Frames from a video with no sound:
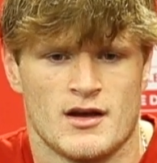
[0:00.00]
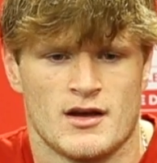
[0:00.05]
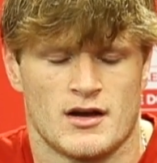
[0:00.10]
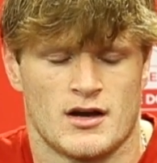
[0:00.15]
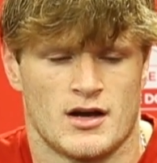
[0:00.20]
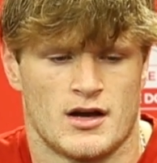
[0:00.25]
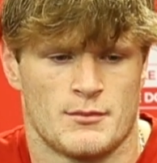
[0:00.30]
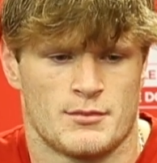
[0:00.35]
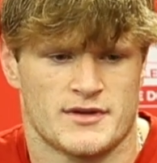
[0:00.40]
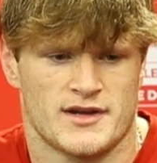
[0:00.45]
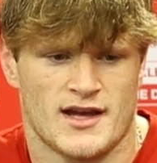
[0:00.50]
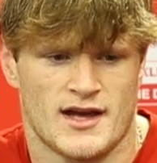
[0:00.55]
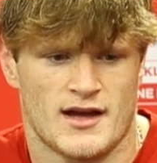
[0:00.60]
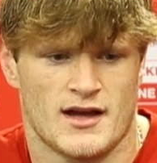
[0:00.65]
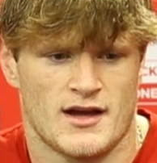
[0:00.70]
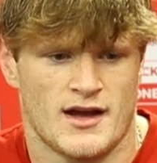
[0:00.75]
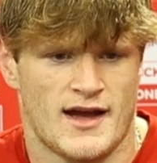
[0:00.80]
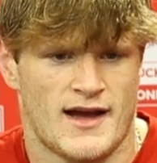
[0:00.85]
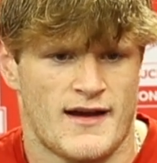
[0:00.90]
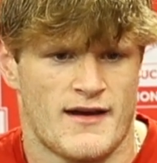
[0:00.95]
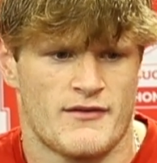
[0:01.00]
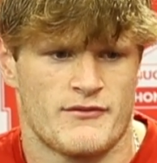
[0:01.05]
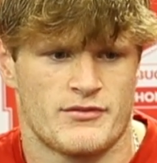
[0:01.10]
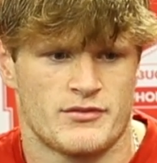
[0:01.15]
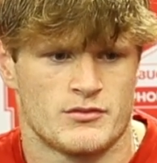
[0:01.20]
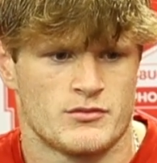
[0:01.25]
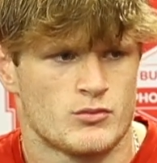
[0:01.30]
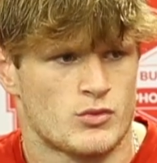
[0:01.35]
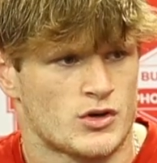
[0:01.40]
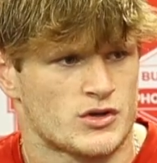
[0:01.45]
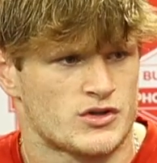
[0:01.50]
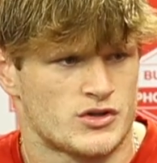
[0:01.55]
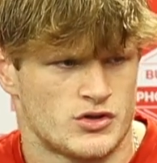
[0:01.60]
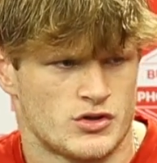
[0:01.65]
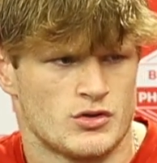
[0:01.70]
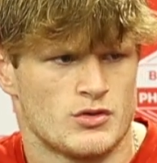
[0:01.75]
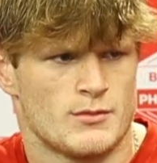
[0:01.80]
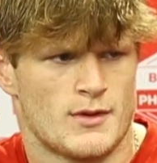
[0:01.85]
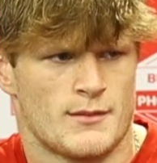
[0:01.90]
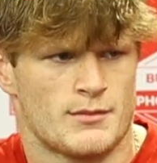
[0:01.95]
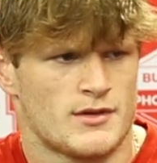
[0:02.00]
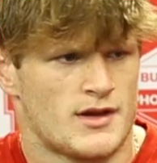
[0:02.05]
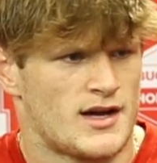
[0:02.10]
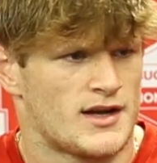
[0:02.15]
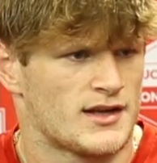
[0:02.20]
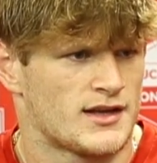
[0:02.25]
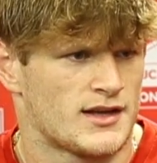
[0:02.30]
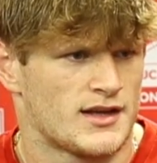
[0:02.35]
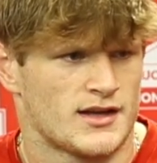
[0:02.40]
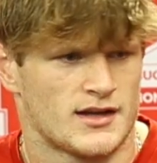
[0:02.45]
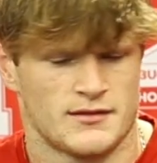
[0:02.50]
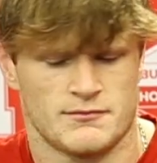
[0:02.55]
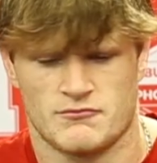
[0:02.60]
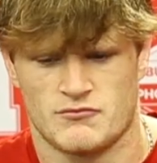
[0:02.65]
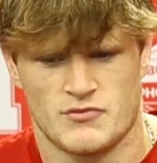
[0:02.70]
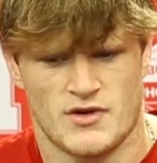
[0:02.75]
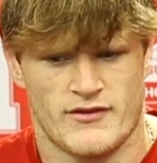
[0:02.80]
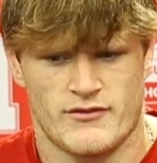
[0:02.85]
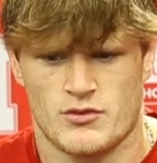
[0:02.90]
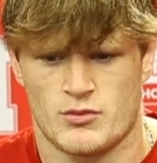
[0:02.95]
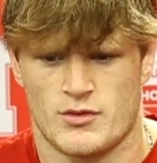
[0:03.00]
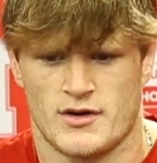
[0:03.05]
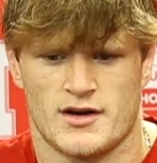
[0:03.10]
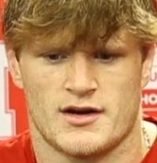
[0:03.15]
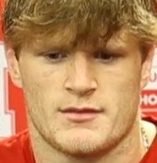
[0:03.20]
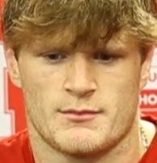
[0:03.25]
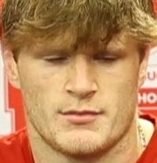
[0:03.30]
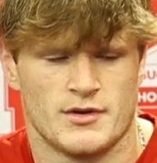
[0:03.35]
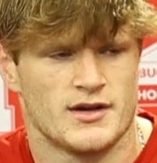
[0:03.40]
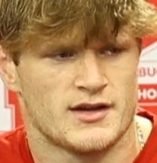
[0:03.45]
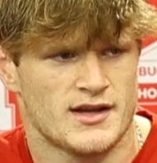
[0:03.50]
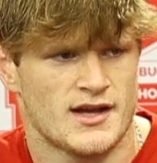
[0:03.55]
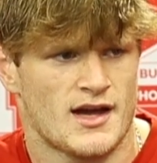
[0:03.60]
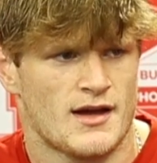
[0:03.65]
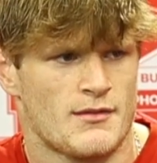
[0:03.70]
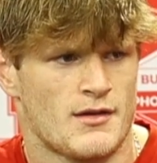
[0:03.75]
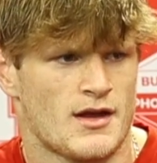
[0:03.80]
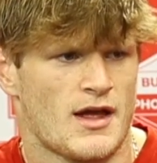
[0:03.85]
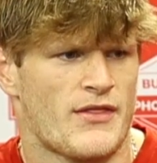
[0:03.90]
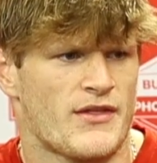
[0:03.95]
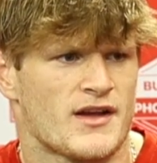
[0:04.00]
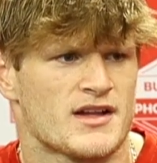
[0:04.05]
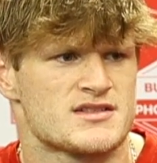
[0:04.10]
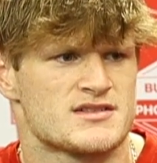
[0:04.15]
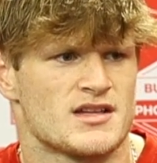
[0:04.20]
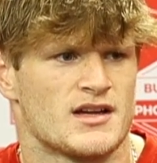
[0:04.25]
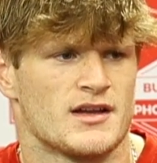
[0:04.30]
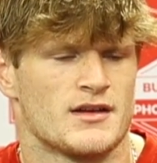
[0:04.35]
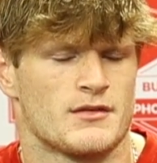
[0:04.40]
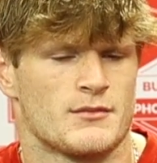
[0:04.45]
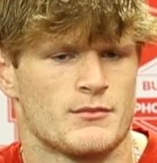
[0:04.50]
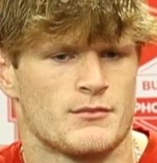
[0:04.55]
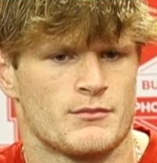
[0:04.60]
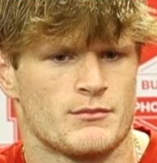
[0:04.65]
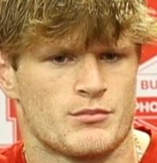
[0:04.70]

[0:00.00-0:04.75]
But, yeah, I have work to do, my blocking and everywhere. But, yeah, I think it's done.